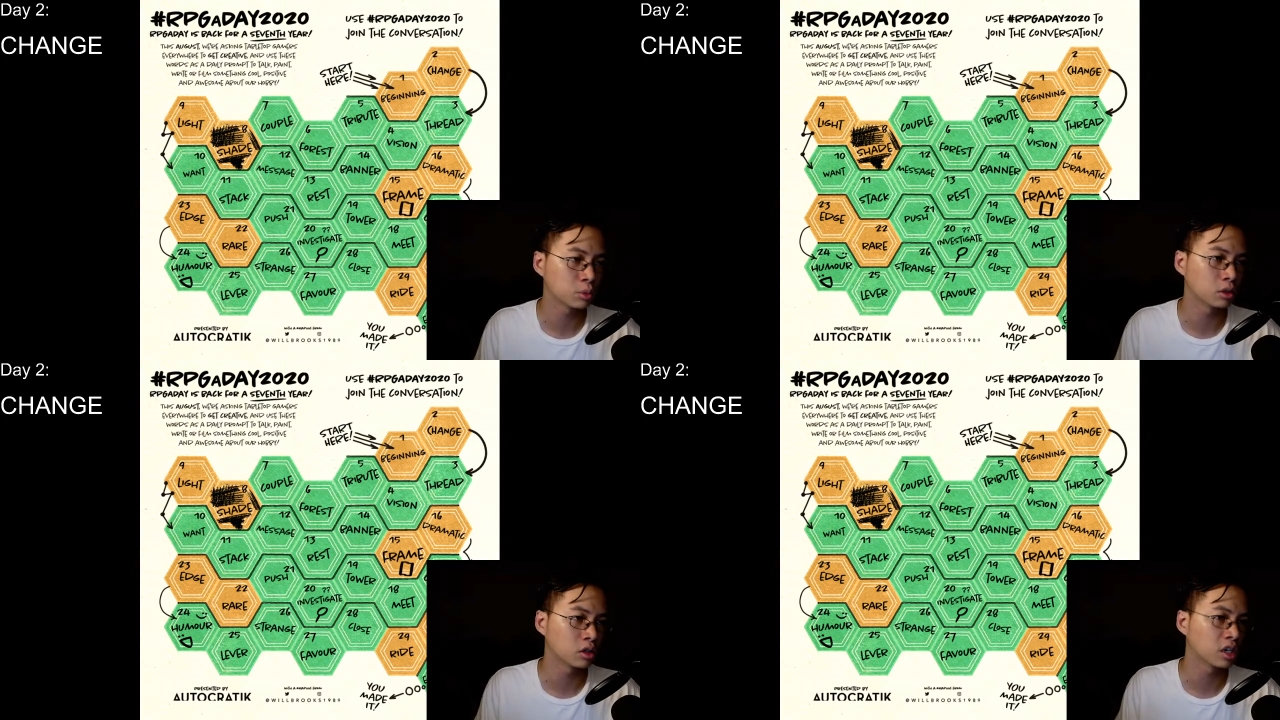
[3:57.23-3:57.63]

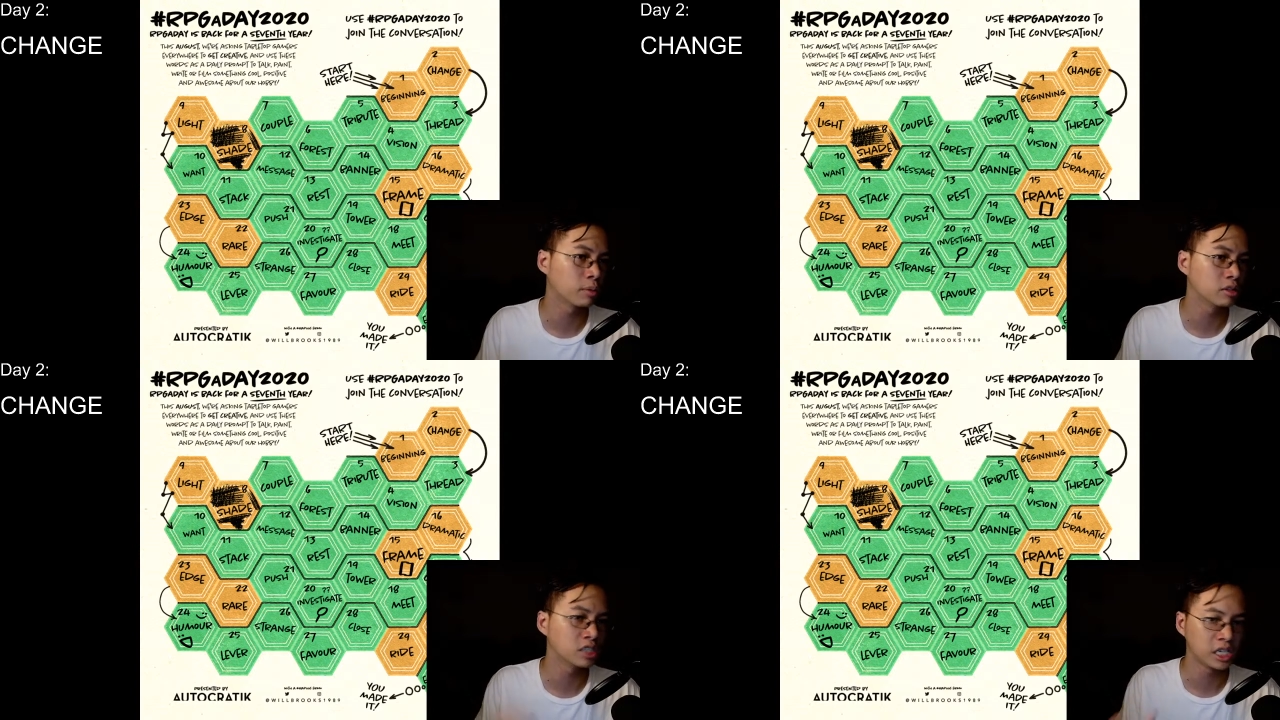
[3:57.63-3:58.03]
you're talking
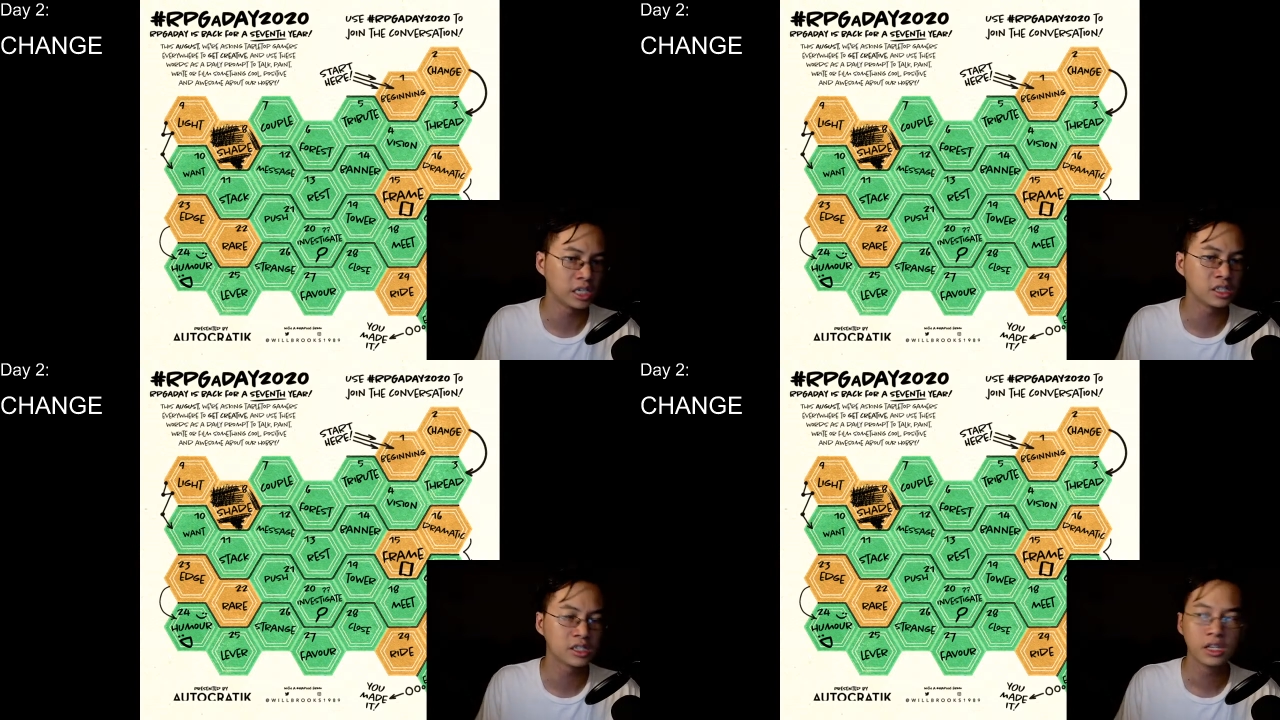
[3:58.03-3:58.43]
about
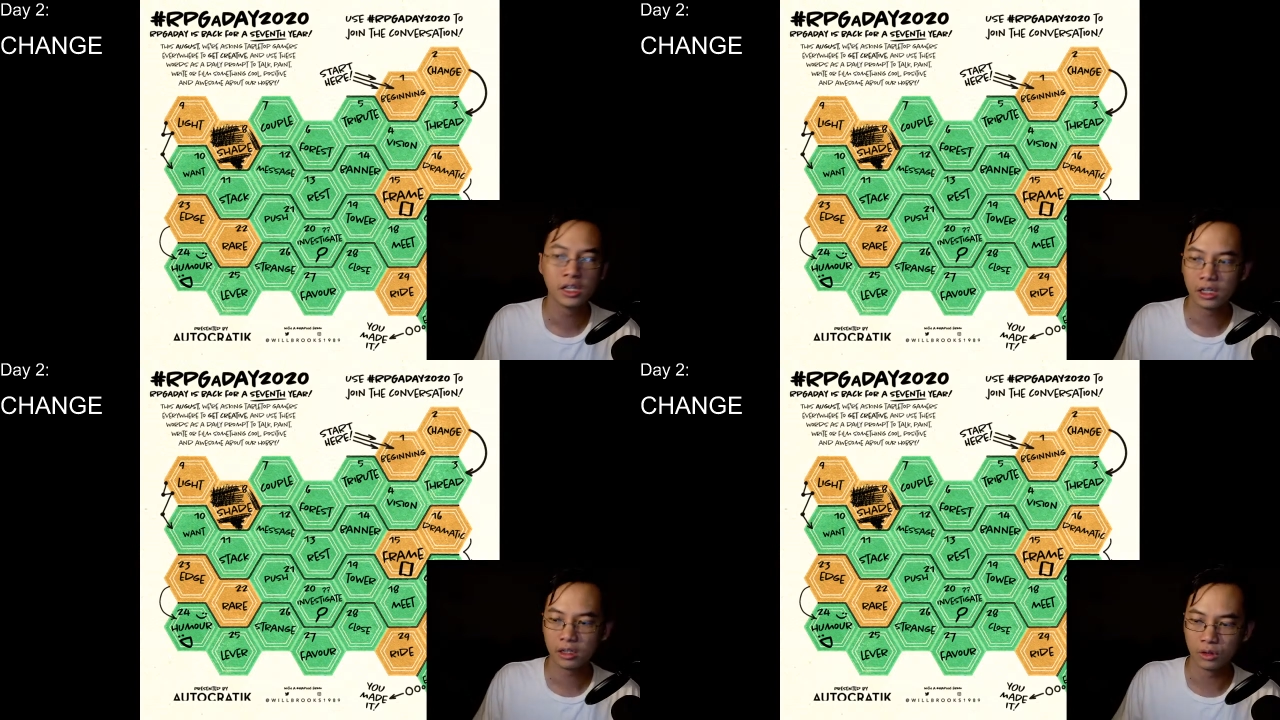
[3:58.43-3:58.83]
change.
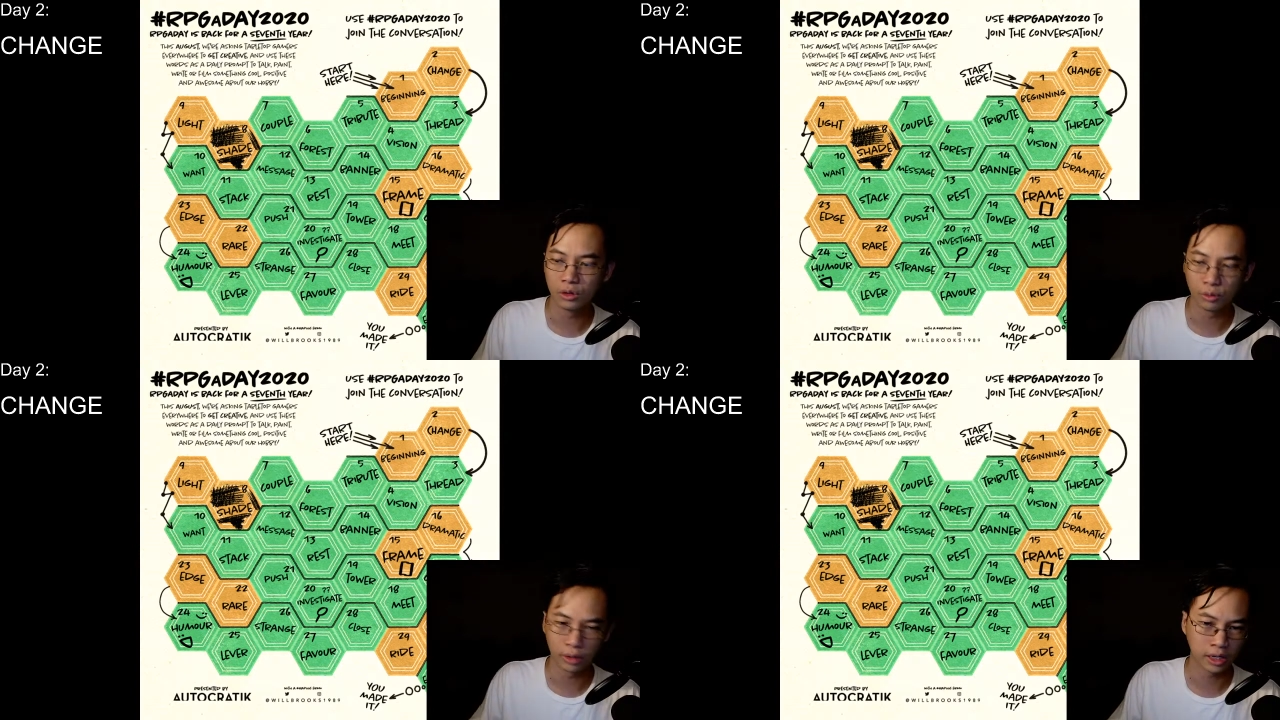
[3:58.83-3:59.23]

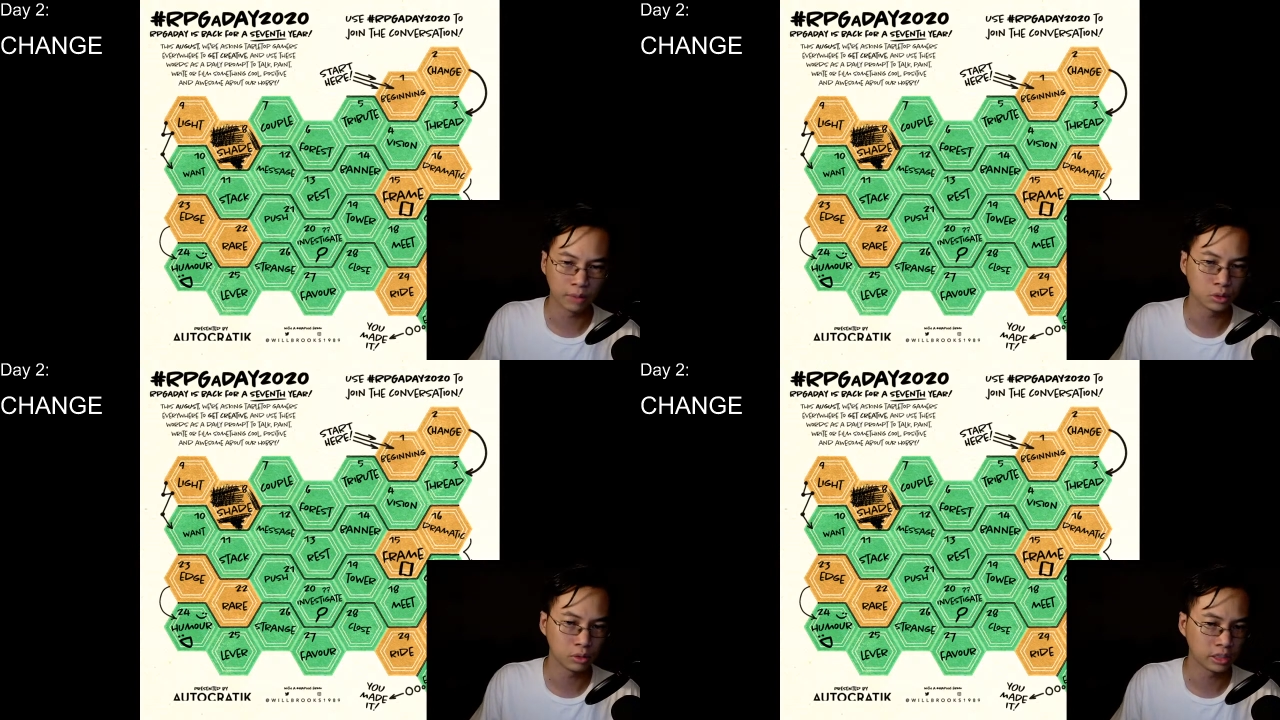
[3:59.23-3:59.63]
When it comes
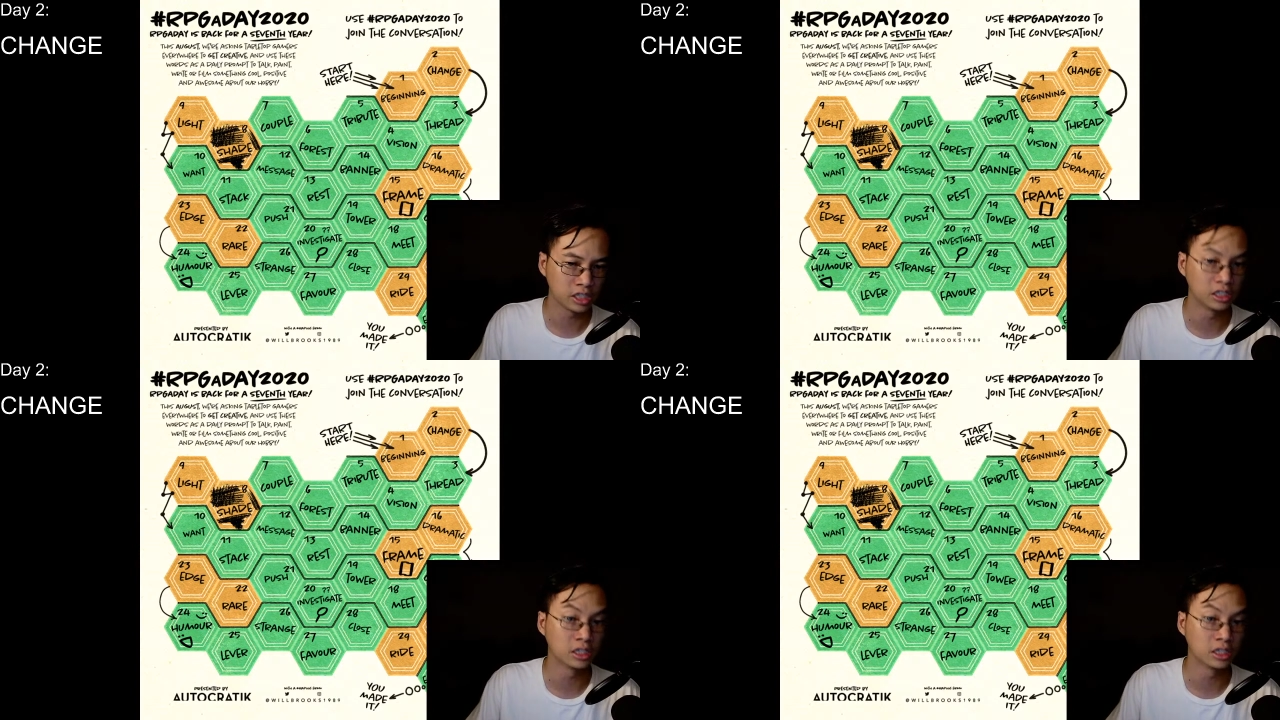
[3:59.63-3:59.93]
to like changing a